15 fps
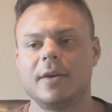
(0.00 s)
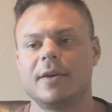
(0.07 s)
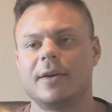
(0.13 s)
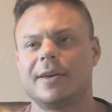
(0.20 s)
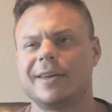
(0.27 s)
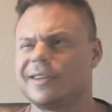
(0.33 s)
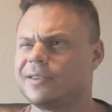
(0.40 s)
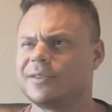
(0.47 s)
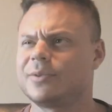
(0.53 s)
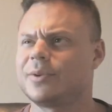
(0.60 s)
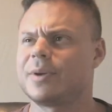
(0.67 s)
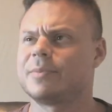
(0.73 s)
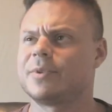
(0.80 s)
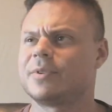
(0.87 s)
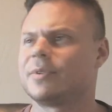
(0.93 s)
I don't know
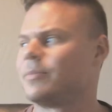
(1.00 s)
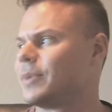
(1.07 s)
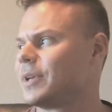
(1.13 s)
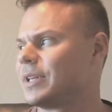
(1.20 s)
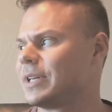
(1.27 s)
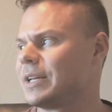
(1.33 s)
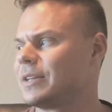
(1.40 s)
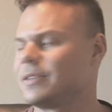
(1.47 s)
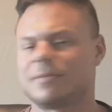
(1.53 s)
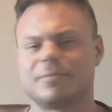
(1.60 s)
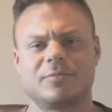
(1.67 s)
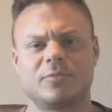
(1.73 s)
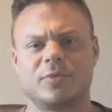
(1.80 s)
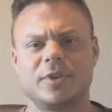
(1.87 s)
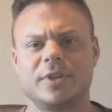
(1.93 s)
how I'm doing, man. I
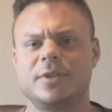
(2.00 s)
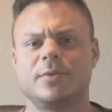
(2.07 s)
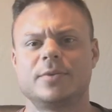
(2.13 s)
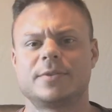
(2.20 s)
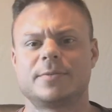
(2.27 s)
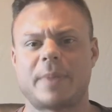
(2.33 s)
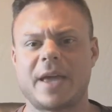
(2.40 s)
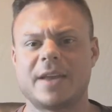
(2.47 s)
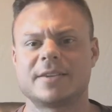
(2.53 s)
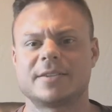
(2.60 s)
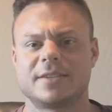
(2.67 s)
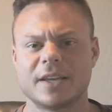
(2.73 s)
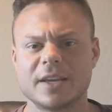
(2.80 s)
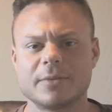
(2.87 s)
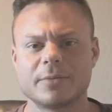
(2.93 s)
am really doing Spanish
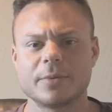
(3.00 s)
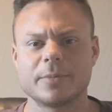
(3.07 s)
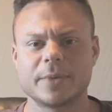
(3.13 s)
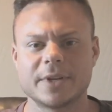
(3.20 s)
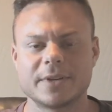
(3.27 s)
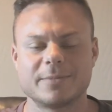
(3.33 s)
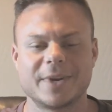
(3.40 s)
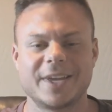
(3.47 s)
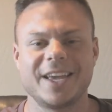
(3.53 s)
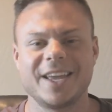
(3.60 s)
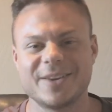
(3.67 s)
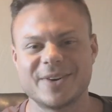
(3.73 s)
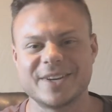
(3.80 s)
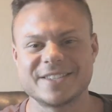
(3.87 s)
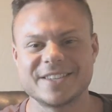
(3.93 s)
today, real big. But
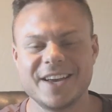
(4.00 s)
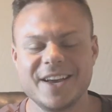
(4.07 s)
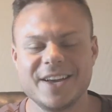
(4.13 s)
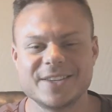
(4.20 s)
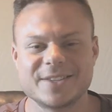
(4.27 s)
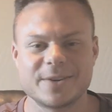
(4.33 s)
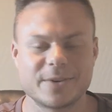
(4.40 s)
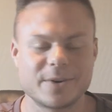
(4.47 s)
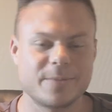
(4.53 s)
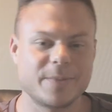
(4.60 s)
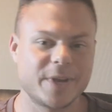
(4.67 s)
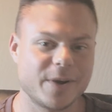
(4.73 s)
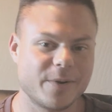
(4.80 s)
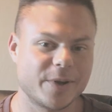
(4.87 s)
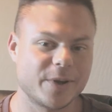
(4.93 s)
anyways, so we're going to
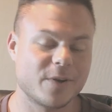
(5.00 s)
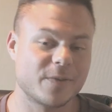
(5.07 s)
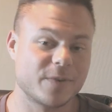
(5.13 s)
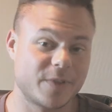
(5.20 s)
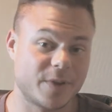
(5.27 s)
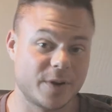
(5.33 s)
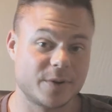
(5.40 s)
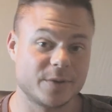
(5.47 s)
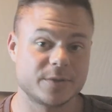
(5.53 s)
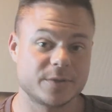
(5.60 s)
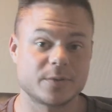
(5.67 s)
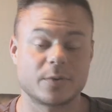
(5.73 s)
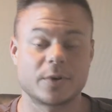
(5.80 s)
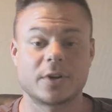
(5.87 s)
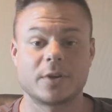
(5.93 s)
be going over those.
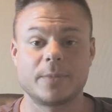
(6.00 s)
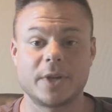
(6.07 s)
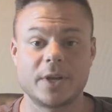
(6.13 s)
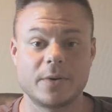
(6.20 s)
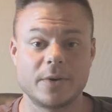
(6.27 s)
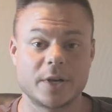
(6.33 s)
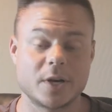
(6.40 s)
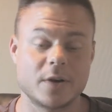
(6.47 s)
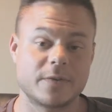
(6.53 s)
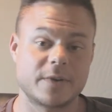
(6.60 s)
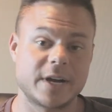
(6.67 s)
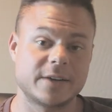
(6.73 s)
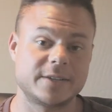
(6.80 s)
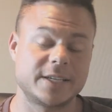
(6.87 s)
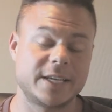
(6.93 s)
We're going to be going over
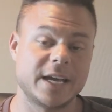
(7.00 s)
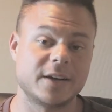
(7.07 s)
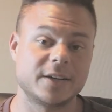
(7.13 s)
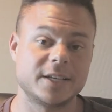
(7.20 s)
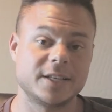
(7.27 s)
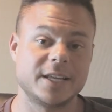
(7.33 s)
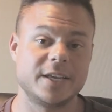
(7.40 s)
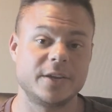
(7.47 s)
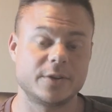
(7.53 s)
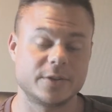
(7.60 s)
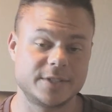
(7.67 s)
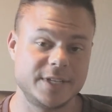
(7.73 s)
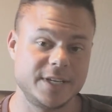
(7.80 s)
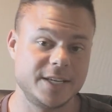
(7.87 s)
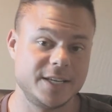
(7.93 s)
how to calculate your
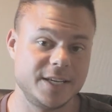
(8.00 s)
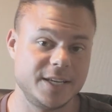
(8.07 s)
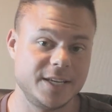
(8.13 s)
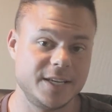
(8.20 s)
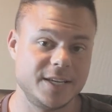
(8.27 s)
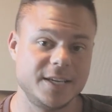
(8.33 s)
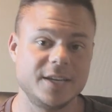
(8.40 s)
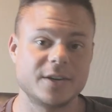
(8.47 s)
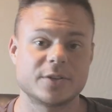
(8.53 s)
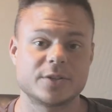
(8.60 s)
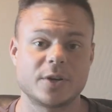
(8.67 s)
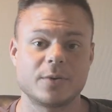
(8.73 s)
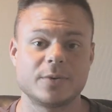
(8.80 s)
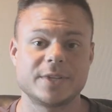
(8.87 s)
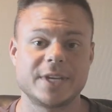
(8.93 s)
TDEE, or
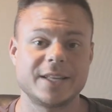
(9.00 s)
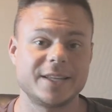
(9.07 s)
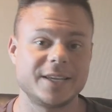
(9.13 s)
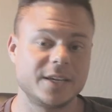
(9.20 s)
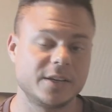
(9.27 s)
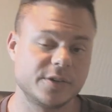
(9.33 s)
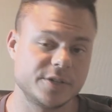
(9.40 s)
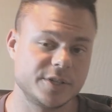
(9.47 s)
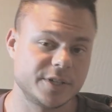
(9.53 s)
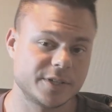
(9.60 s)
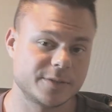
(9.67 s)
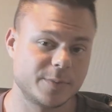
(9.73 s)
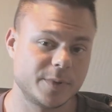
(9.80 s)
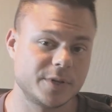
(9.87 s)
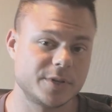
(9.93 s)
total daily energy
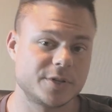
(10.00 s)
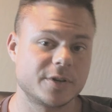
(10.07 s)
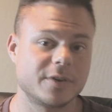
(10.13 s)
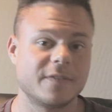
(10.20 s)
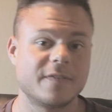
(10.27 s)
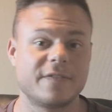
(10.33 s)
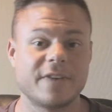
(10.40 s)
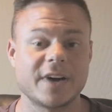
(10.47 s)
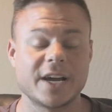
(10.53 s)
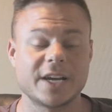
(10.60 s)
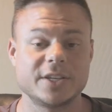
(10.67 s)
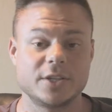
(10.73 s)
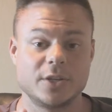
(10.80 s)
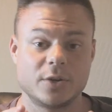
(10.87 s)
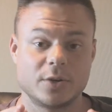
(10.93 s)
expenditure, and
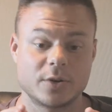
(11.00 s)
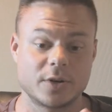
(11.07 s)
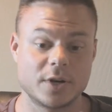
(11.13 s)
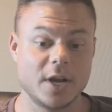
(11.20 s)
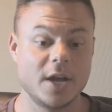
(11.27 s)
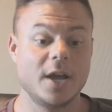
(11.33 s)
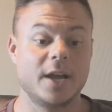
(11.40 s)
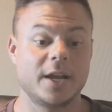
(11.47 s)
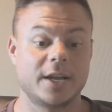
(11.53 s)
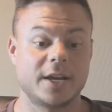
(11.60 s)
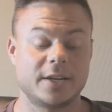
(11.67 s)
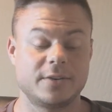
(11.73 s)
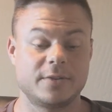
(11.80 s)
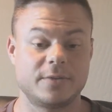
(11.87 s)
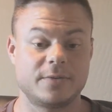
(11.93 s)
find your
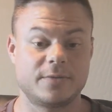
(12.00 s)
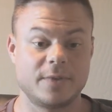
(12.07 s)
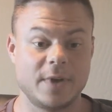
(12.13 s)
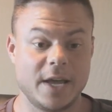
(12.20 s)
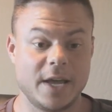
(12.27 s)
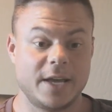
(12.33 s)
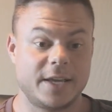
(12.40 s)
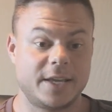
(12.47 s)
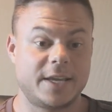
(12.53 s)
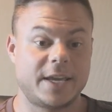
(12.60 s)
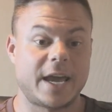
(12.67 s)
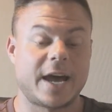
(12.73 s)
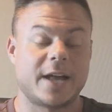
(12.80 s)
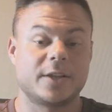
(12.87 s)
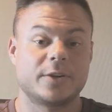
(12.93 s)
kind of
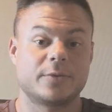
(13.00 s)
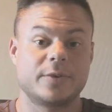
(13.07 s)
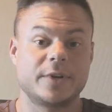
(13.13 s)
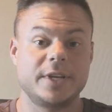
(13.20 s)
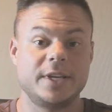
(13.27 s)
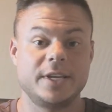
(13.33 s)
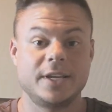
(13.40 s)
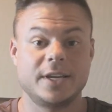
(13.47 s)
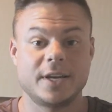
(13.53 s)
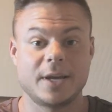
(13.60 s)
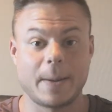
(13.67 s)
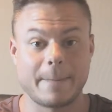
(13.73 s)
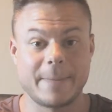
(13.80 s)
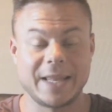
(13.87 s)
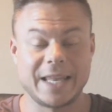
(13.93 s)
calorie
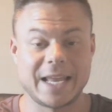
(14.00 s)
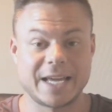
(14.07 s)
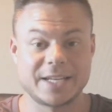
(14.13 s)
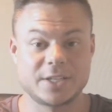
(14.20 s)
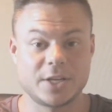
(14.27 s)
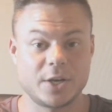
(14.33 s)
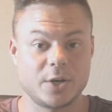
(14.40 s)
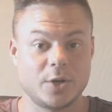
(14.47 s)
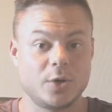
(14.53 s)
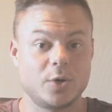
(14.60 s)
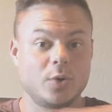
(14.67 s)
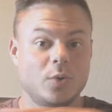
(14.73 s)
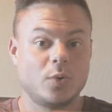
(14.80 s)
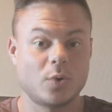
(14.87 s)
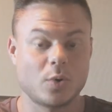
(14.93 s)

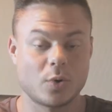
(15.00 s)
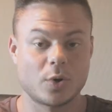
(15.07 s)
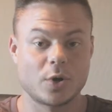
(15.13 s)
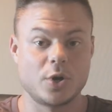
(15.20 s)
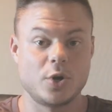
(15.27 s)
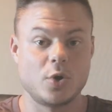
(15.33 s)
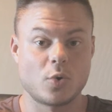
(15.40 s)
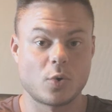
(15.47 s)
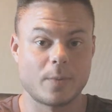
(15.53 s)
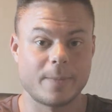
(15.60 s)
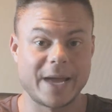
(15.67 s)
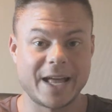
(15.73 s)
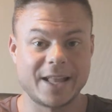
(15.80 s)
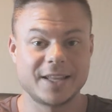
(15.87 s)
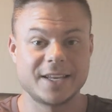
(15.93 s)
plateau or
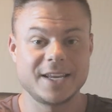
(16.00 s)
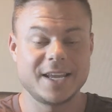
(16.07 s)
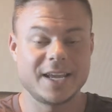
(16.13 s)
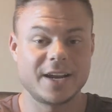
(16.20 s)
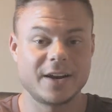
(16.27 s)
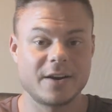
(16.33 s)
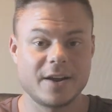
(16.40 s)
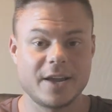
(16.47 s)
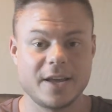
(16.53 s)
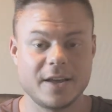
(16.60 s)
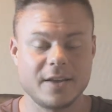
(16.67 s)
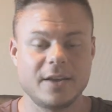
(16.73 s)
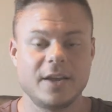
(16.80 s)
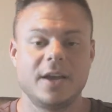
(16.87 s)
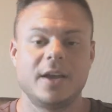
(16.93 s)
normality area.